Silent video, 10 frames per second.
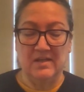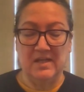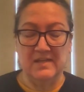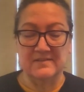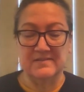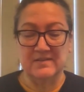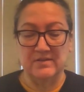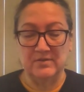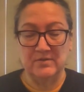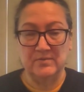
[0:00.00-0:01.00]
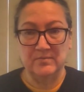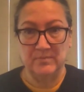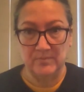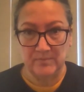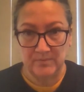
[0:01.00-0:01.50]
And so
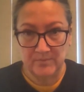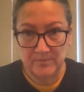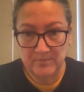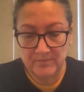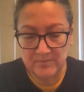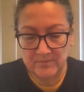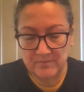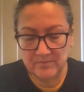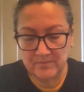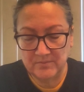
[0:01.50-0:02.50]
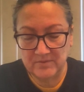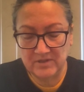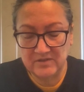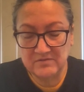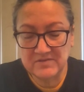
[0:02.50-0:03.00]
the
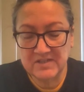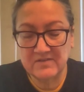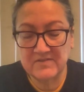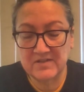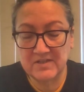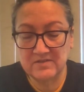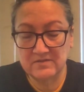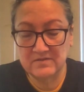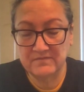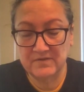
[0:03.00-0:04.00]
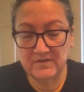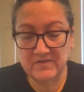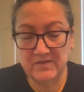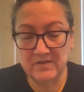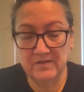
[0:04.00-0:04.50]
two skills that I chose to
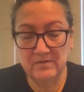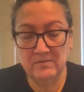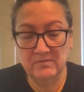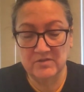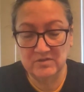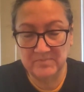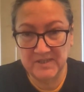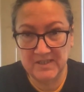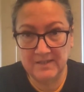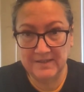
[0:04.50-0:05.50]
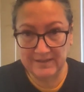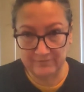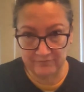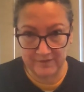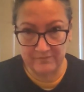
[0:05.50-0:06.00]
focus on were dribbling
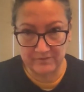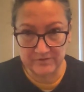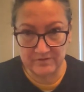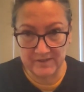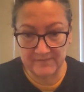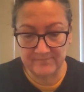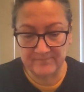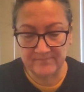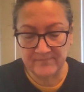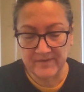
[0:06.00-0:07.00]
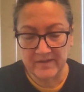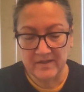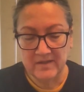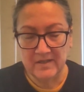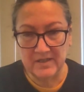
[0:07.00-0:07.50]
and free throw shooting.
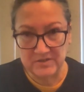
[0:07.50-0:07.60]
And I